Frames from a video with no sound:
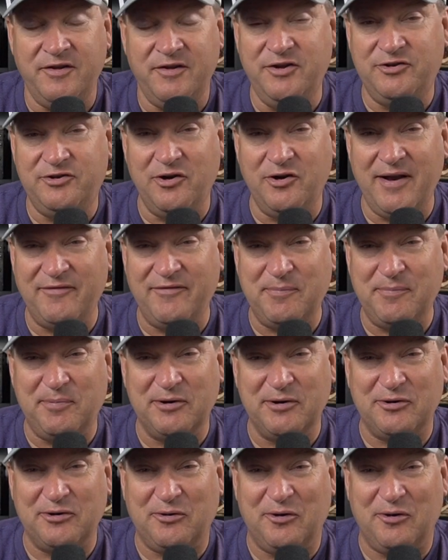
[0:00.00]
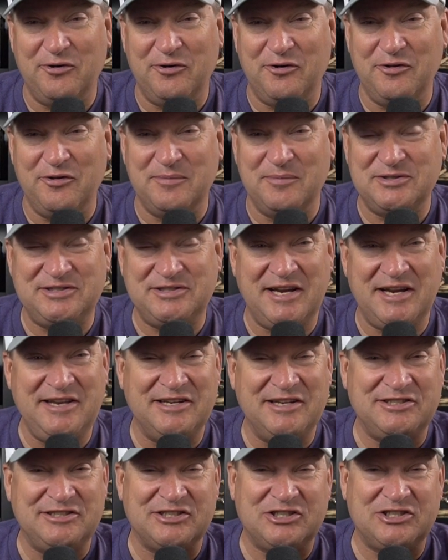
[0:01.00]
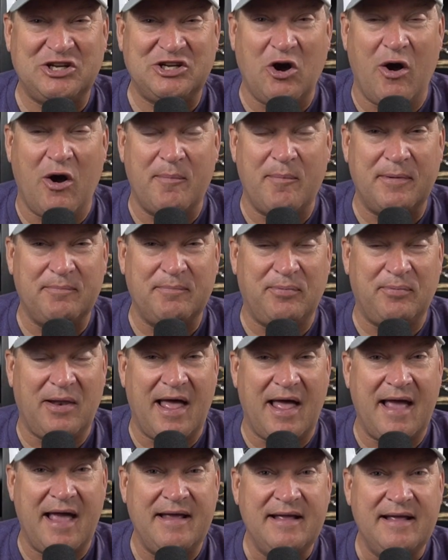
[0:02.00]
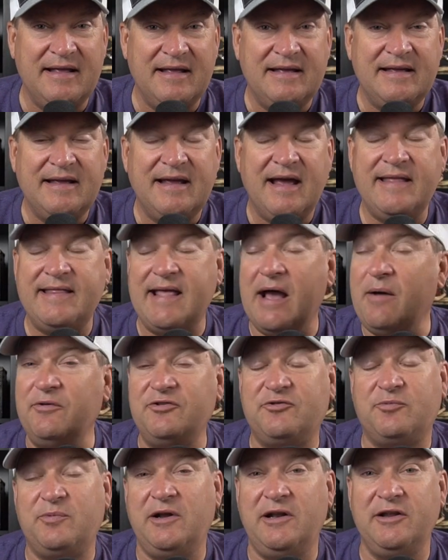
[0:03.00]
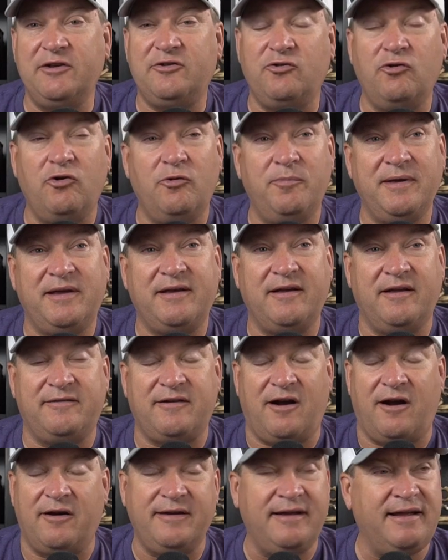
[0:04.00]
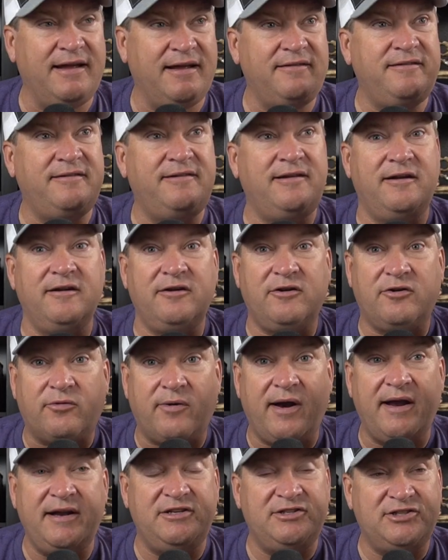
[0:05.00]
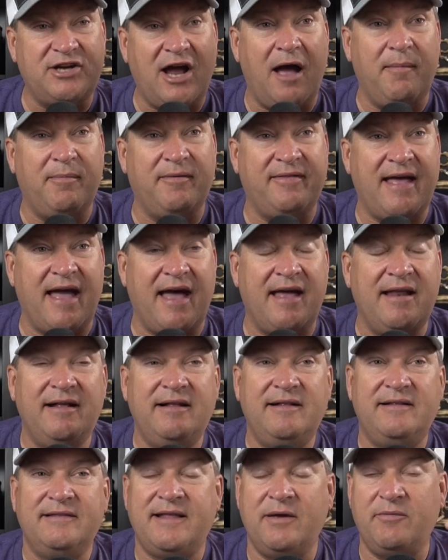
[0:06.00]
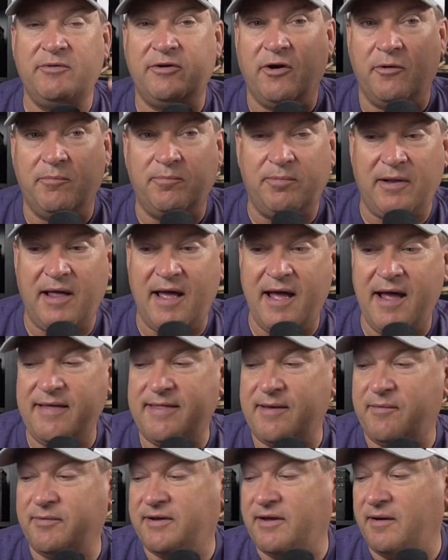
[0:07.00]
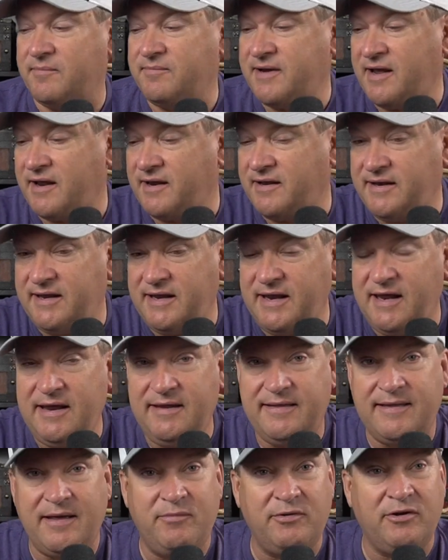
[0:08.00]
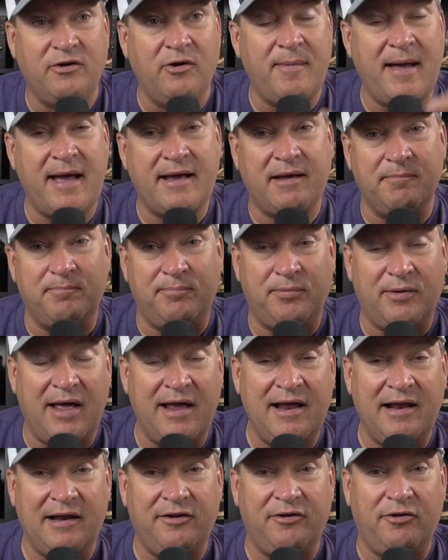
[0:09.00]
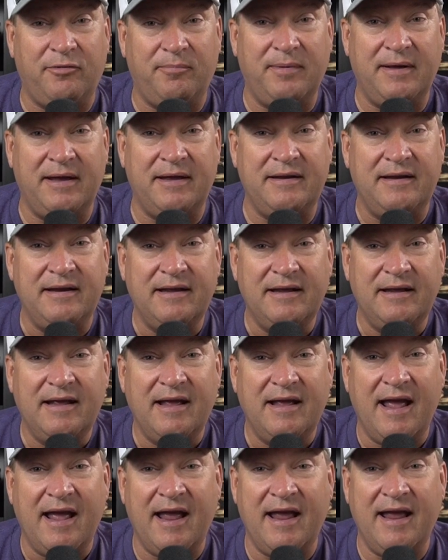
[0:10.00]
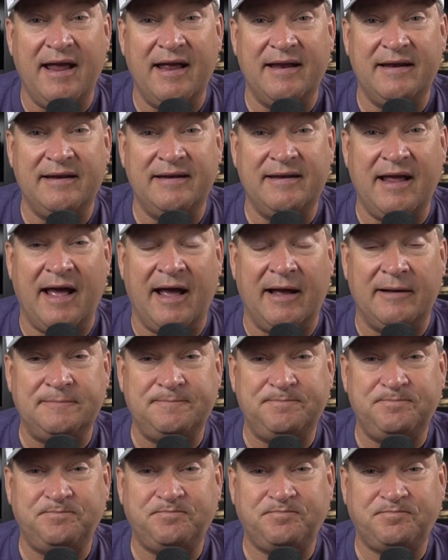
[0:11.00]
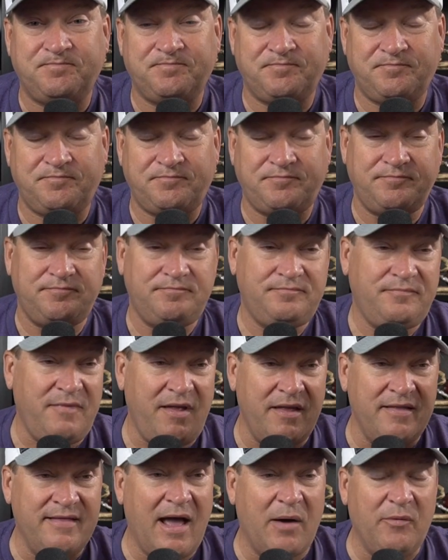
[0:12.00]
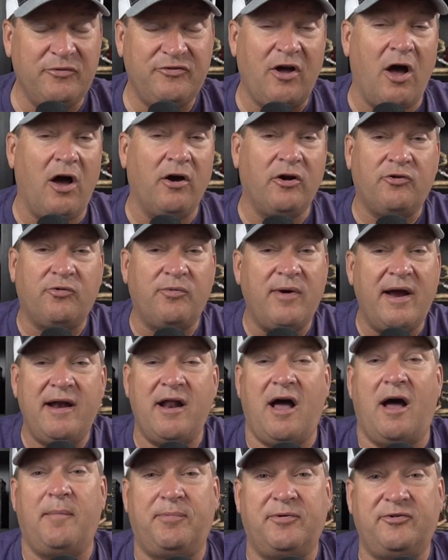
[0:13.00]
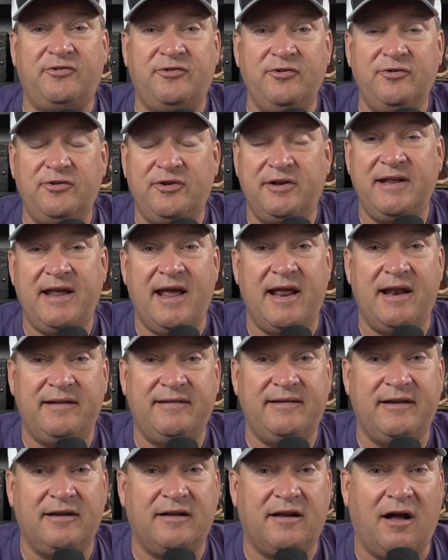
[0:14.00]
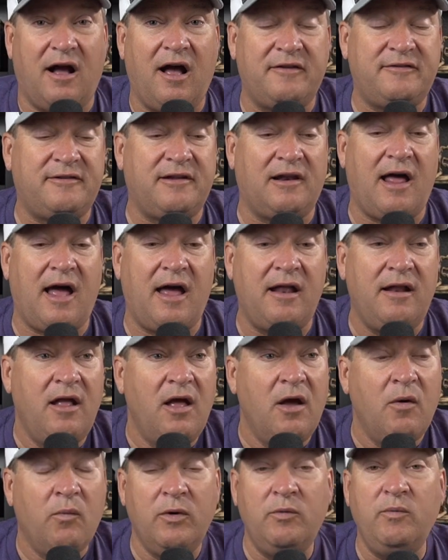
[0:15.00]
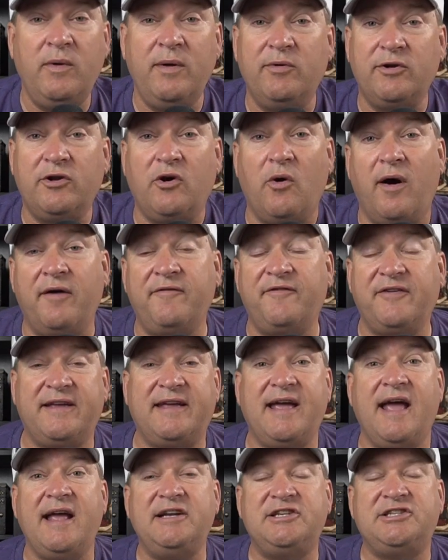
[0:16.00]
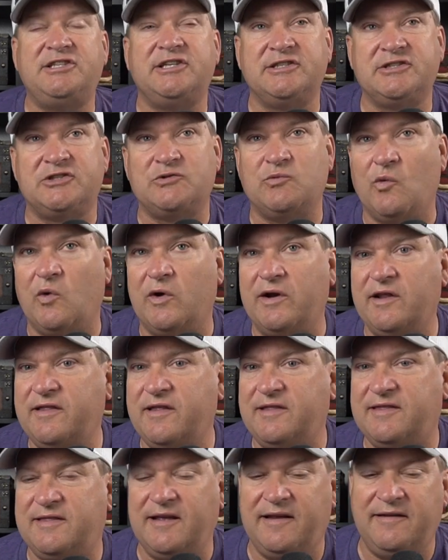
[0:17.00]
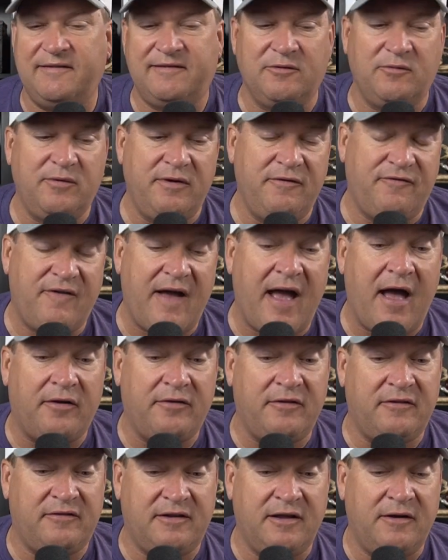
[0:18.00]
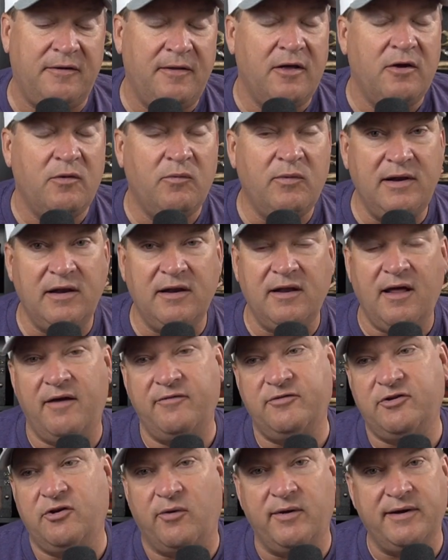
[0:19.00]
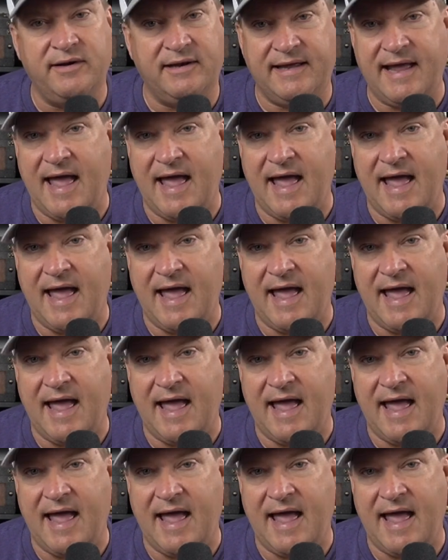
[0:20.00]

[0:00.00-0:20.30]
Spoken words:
You don't have to put a quarter in the machine. You just go up and play. And that was really cool because our kids did a great job of that. They would go play. They would come down and eat. They would go back and play a little bit. And that was a great opportunity, and it didn't cost a lot. When we would go on vacations, one of the things that we found is that we loved going to